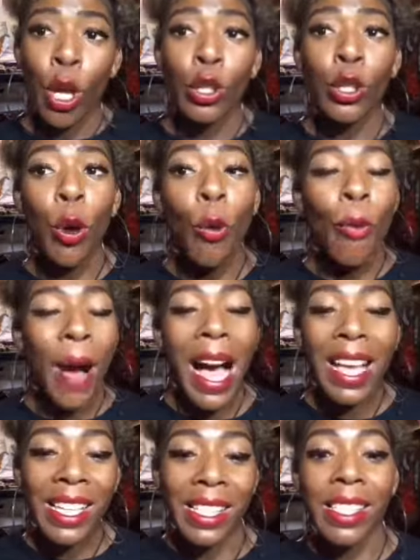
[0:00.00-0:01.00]
So why
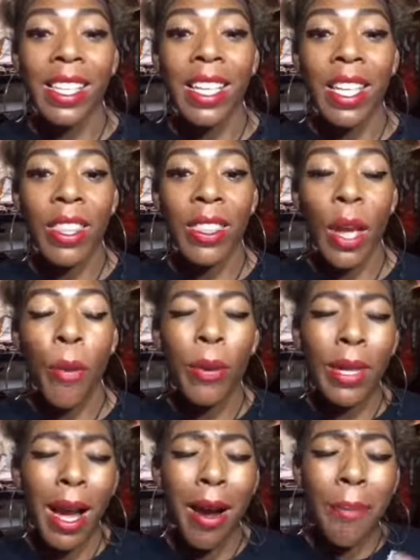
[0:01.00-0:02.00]
is it that
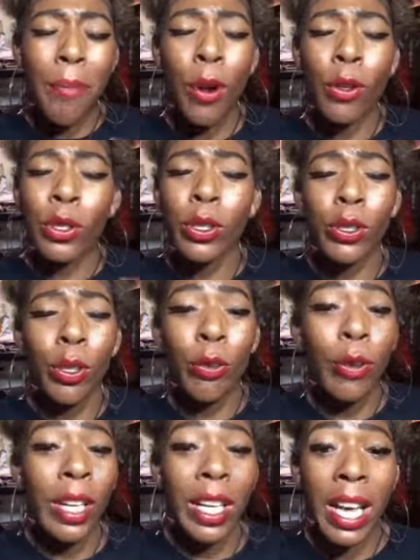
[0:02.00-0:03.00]
when our emotions are
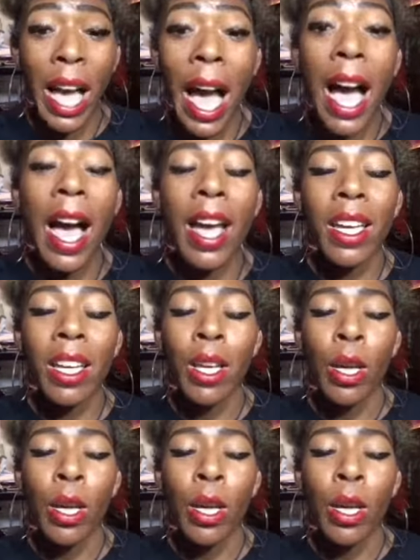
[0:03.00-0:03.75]
running high,